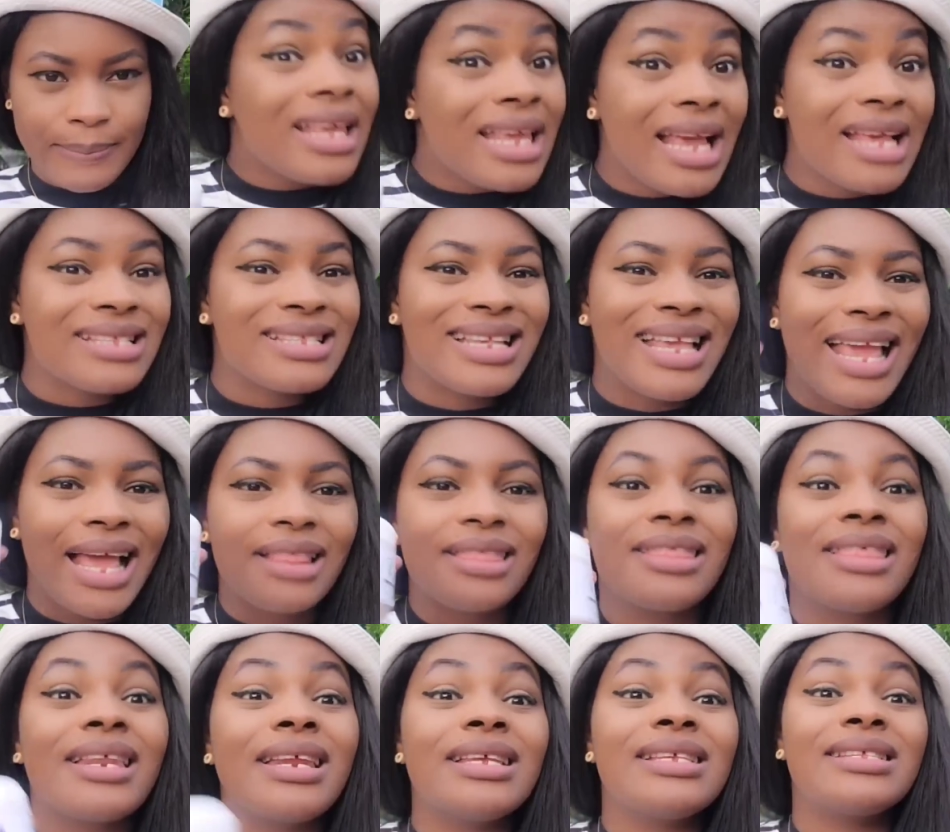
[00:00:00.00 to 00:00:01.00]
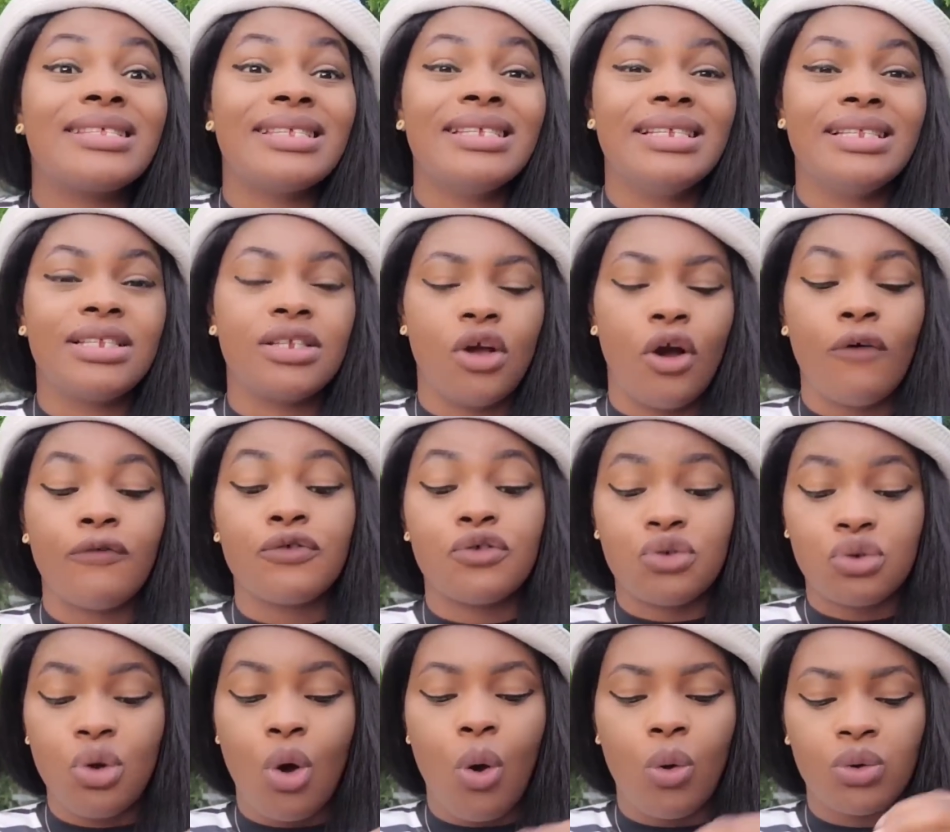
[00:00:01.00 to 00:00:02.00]
Yes, get 3 seeds of
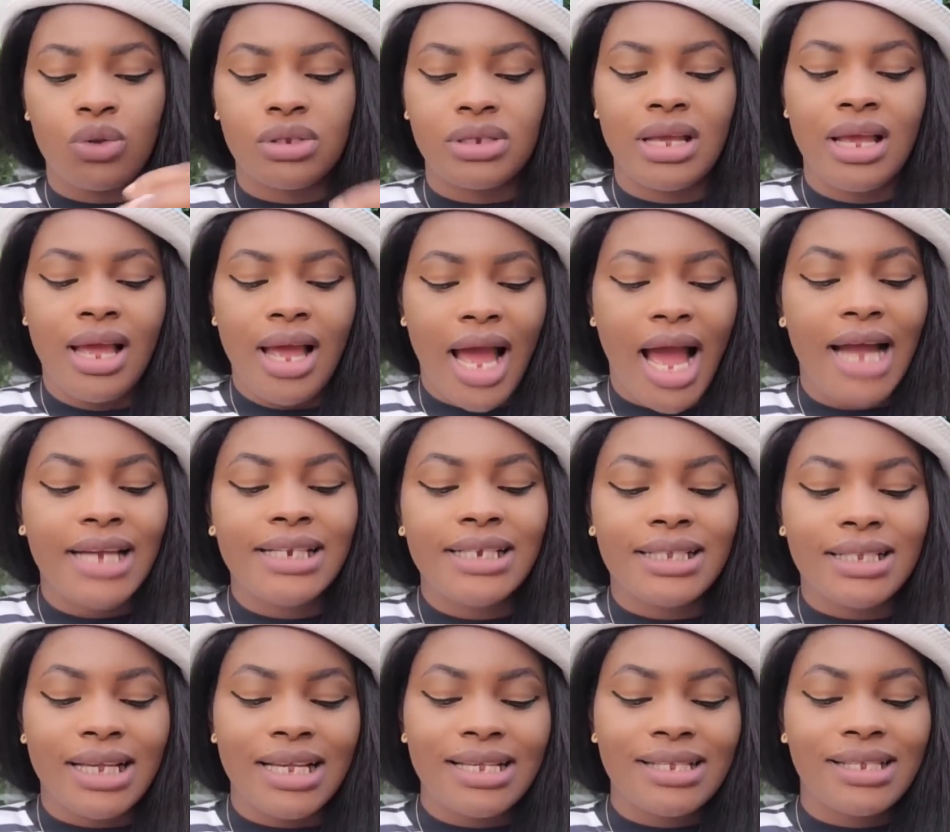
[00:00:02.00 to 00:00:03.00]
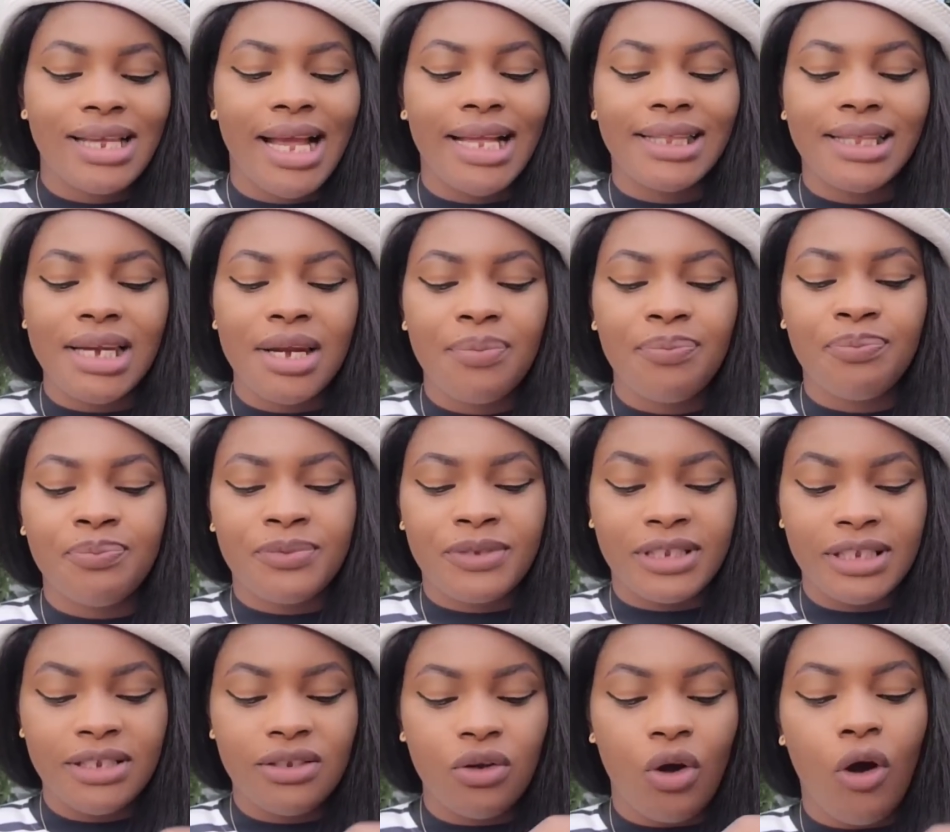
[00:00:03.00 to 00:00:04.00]
salt, add it inside. 3
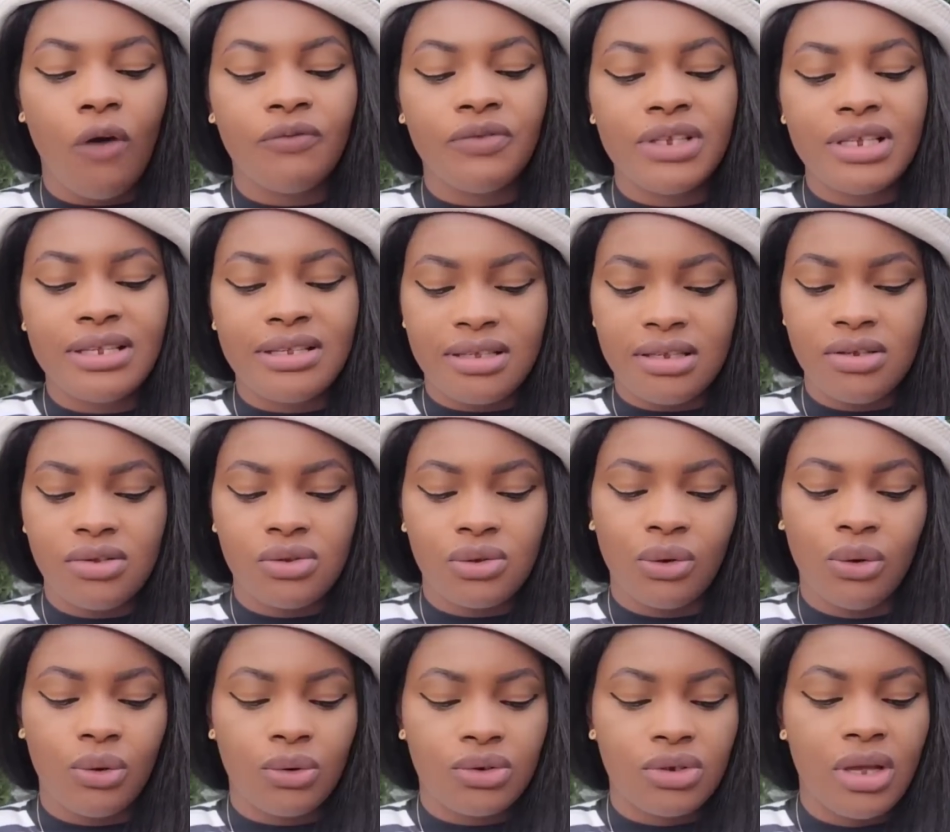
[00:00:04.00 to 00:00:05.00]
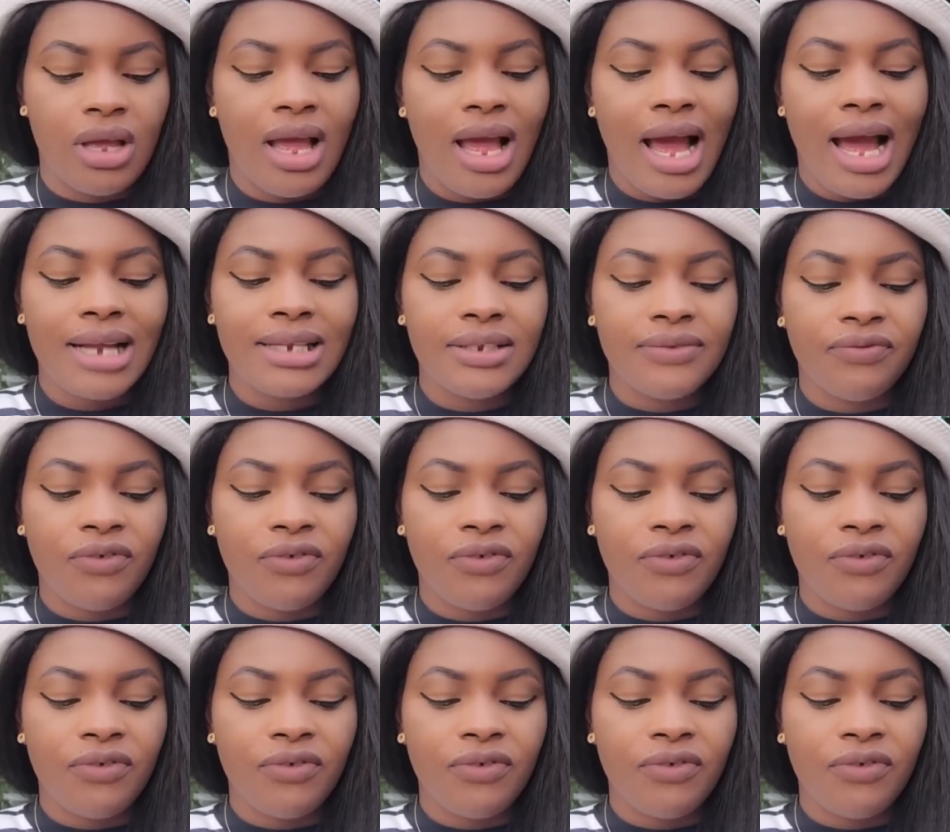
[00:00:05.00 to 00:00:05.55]
seeds of this sea salt, add it.